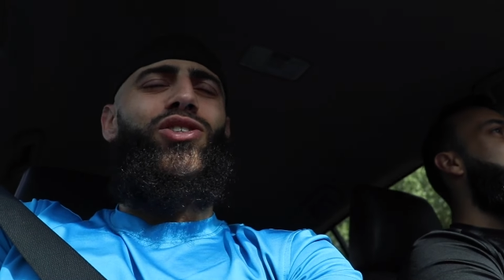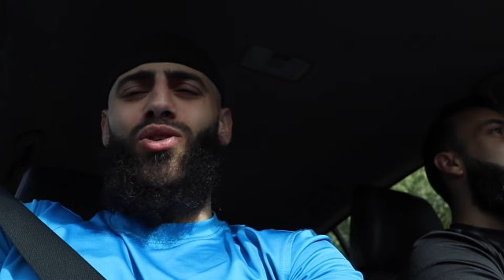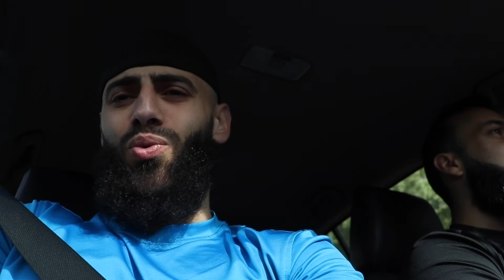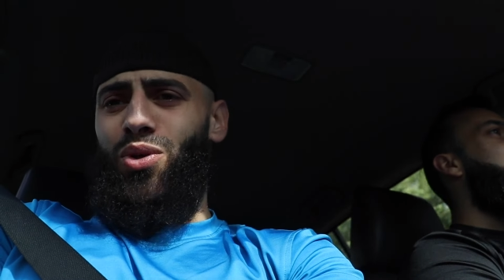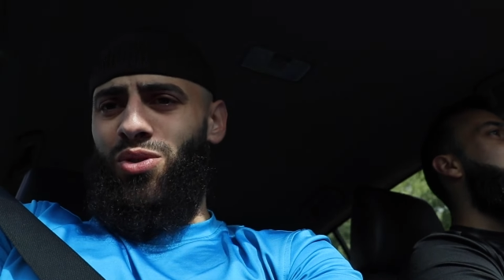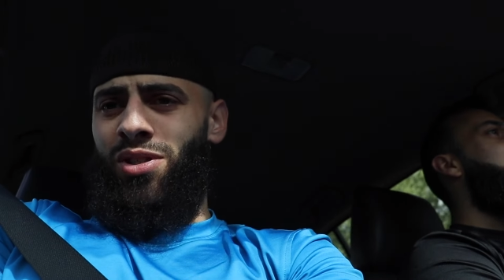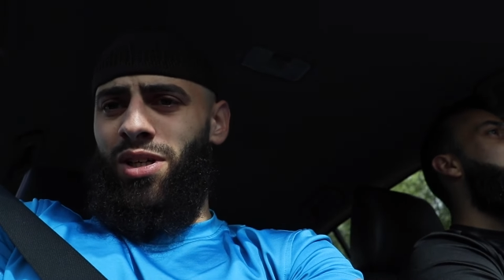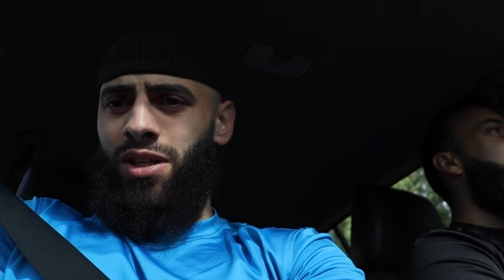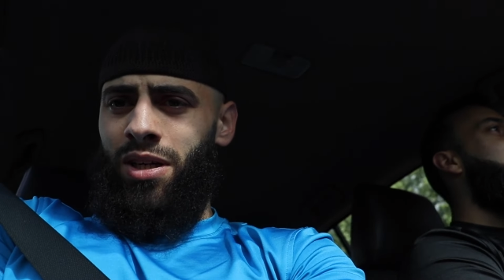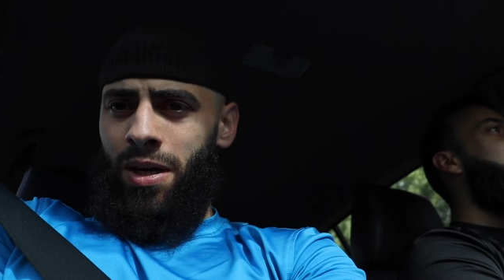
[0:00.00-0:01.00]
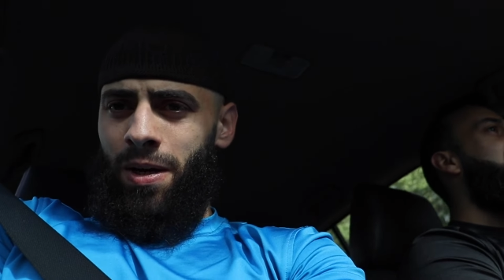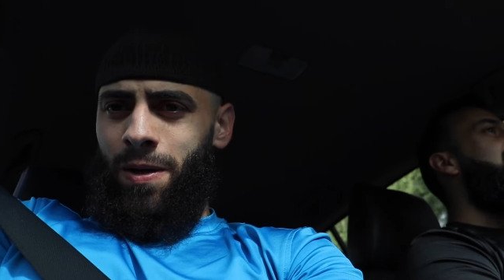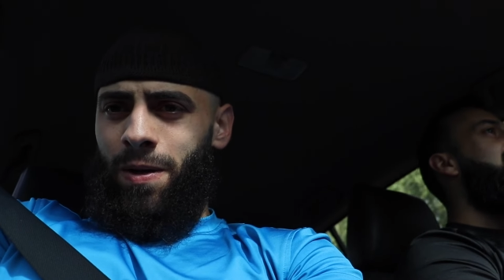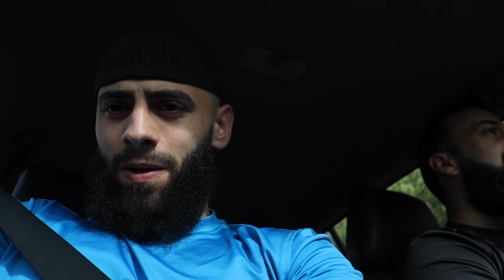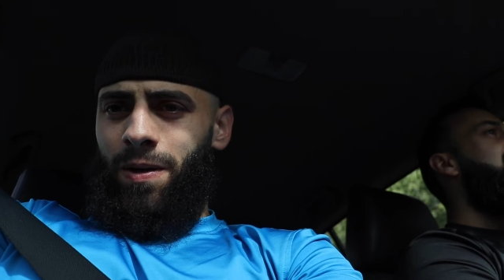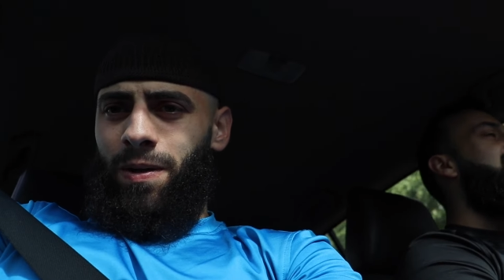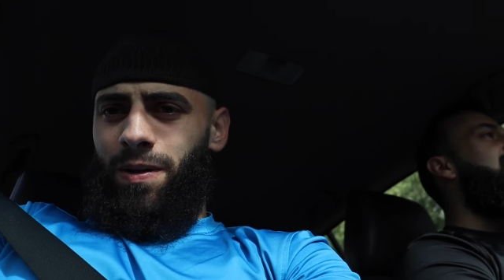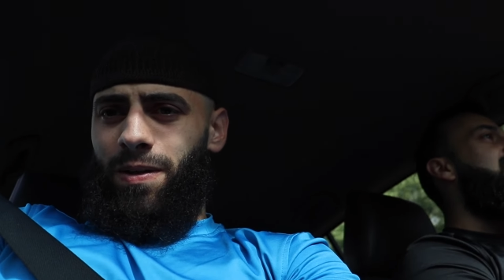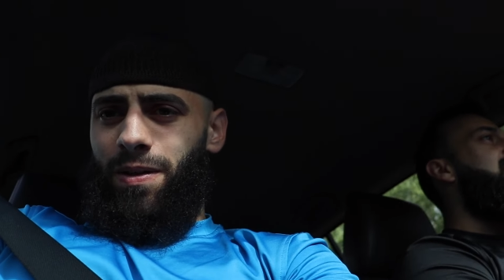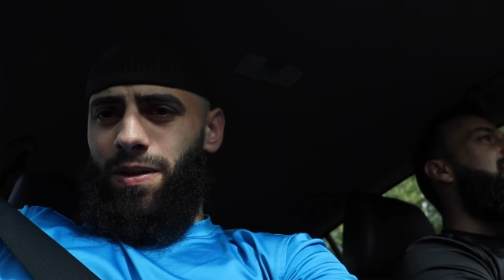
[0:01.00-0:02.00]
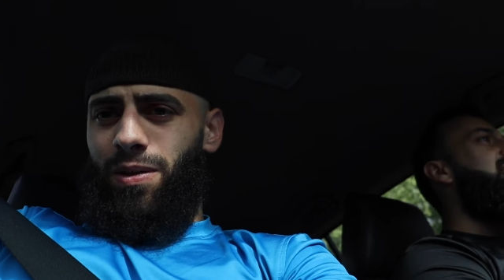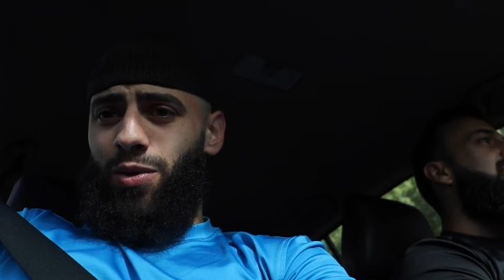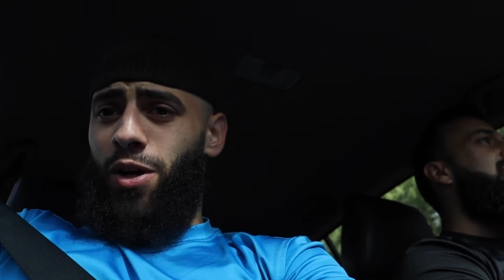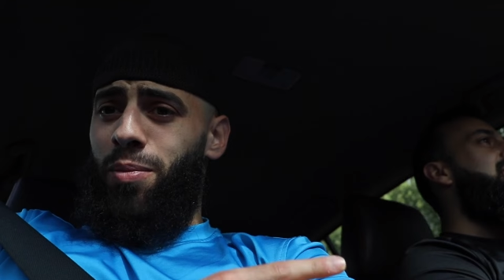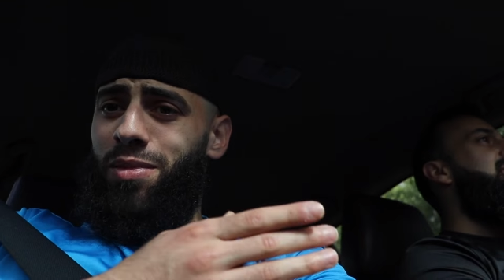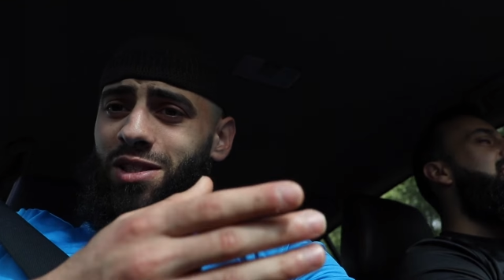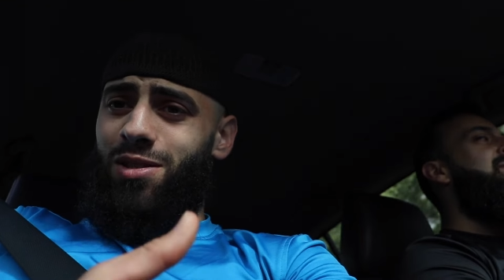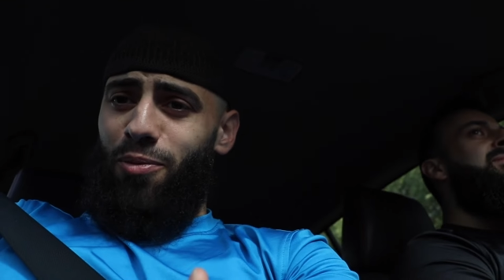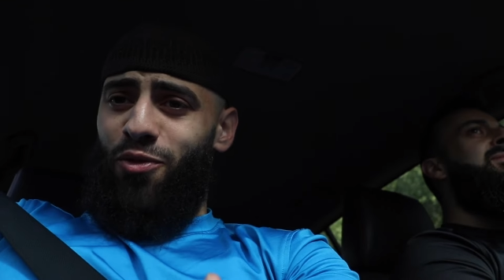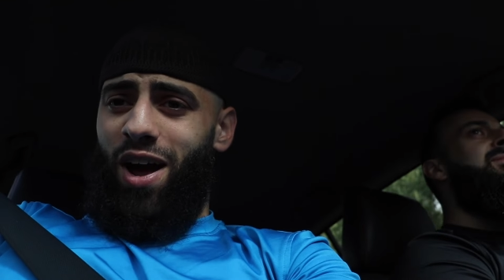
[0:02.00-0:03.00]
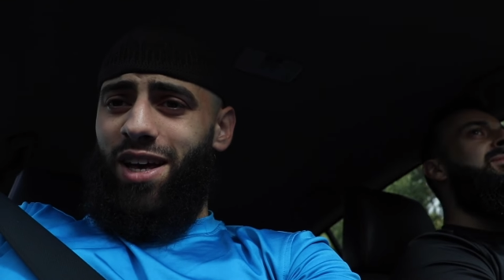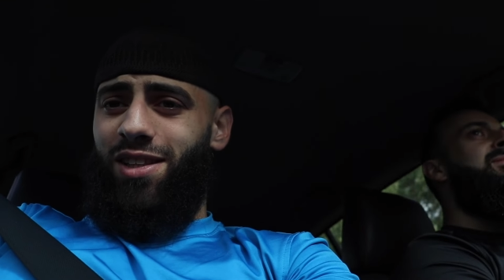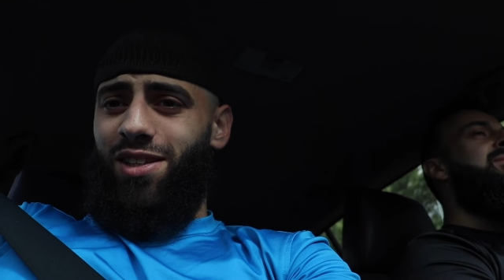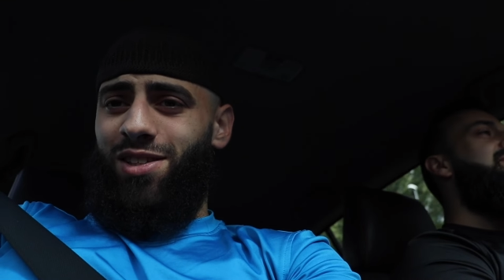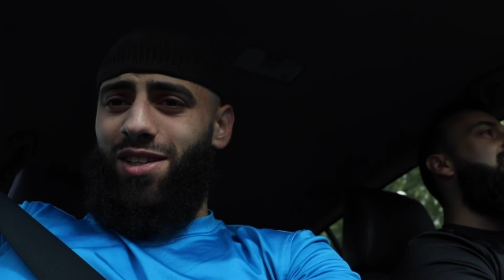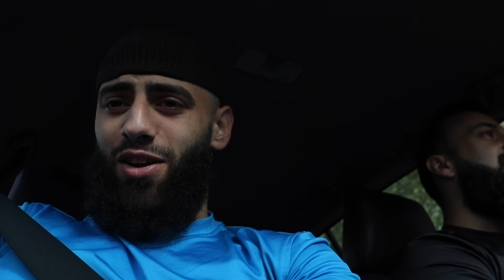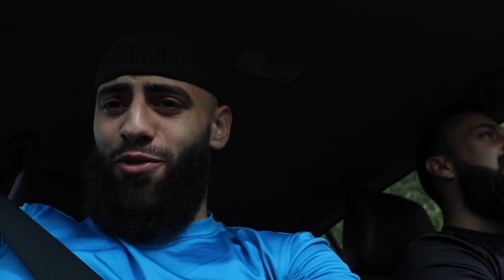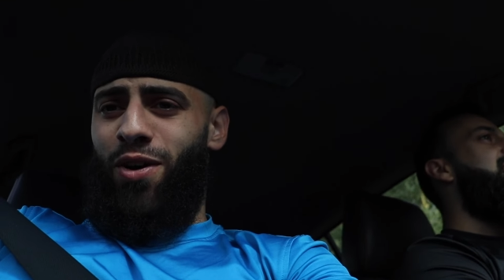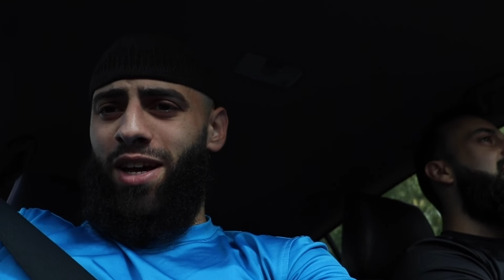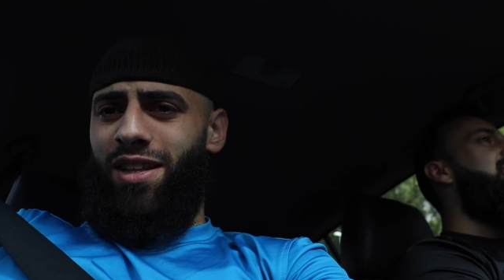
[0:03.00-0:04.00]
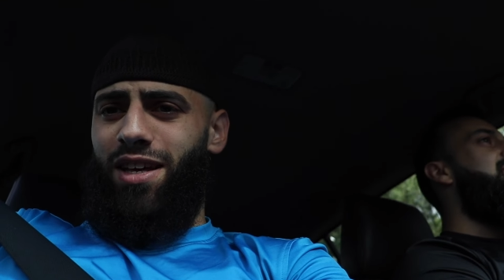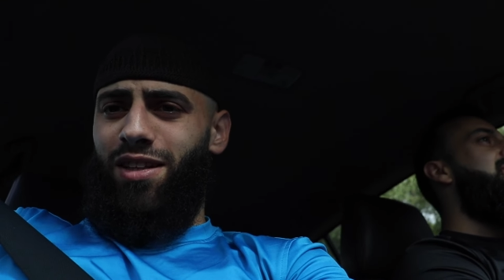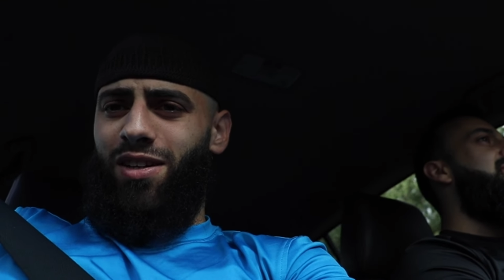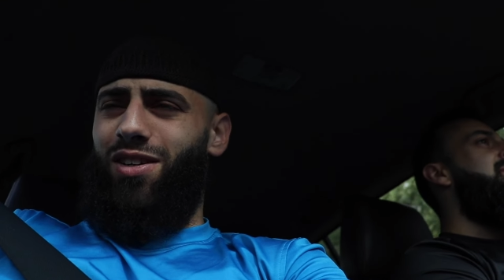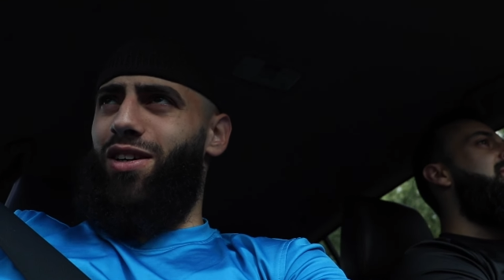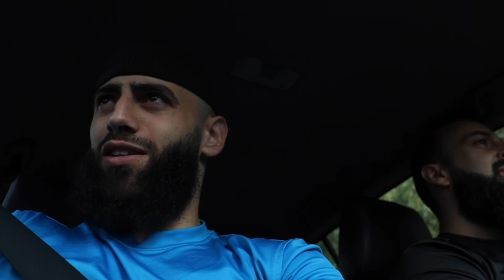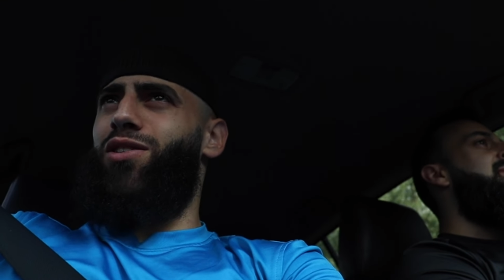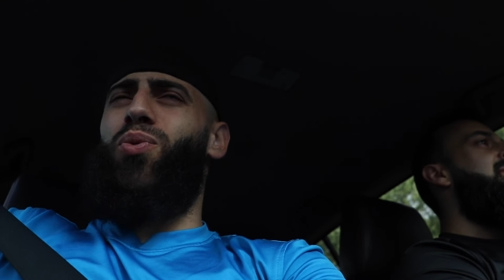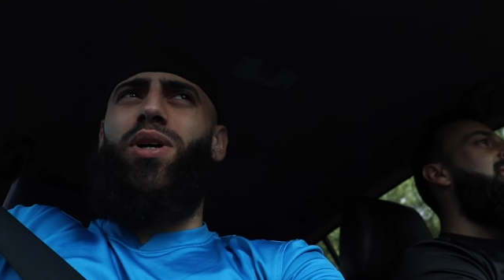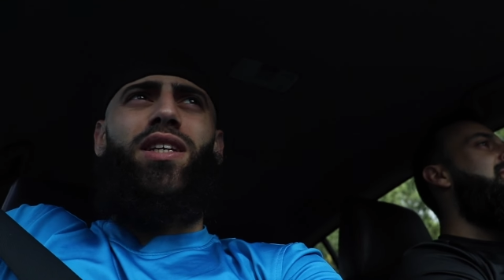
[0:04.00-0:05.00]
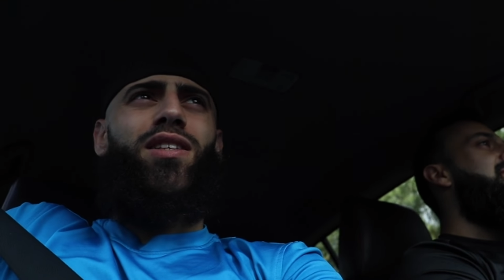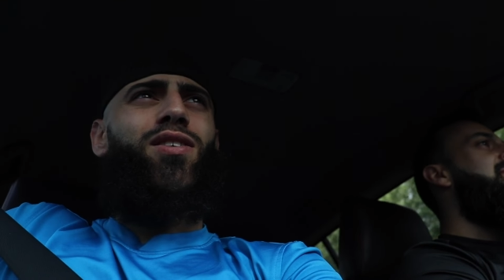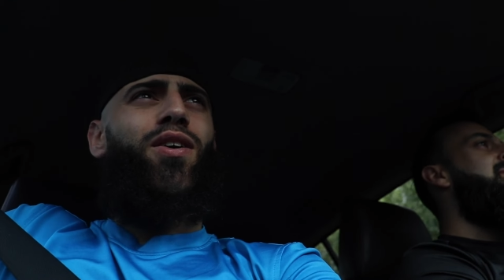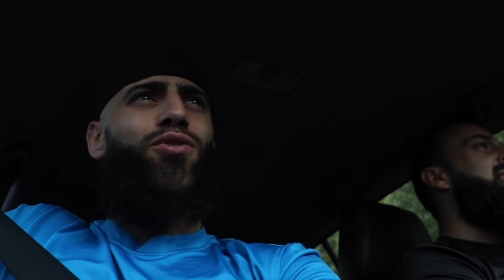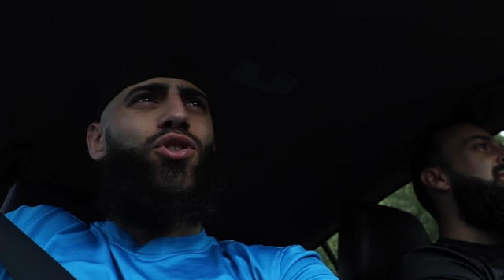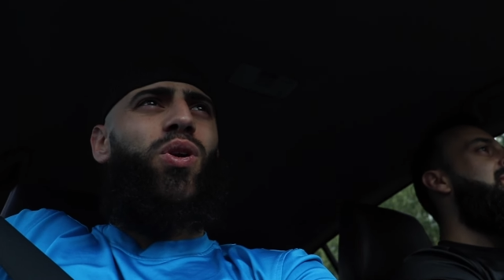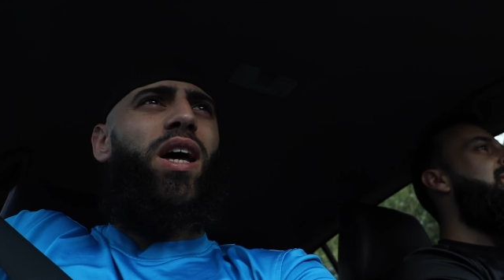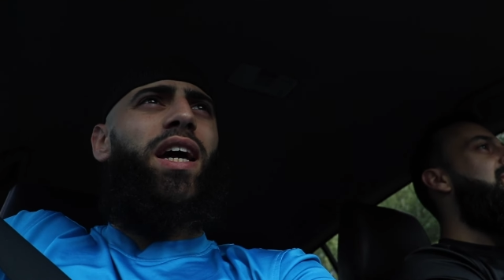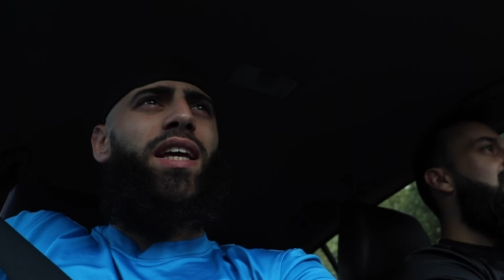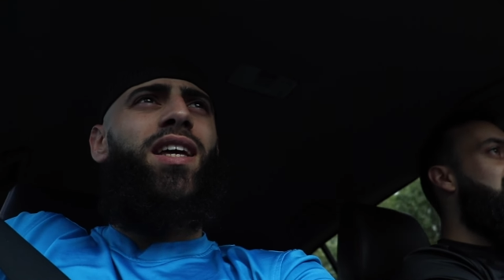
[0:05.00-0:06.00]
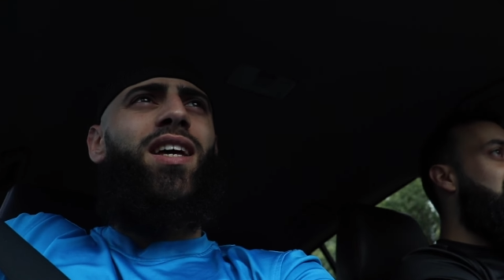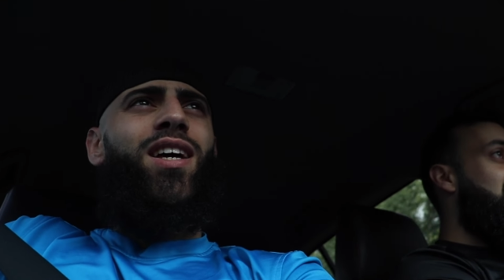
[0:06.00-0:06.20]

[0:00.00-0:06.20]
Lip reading: So we'll see. We're gonna meet some fighters that are fighting on 20th of July.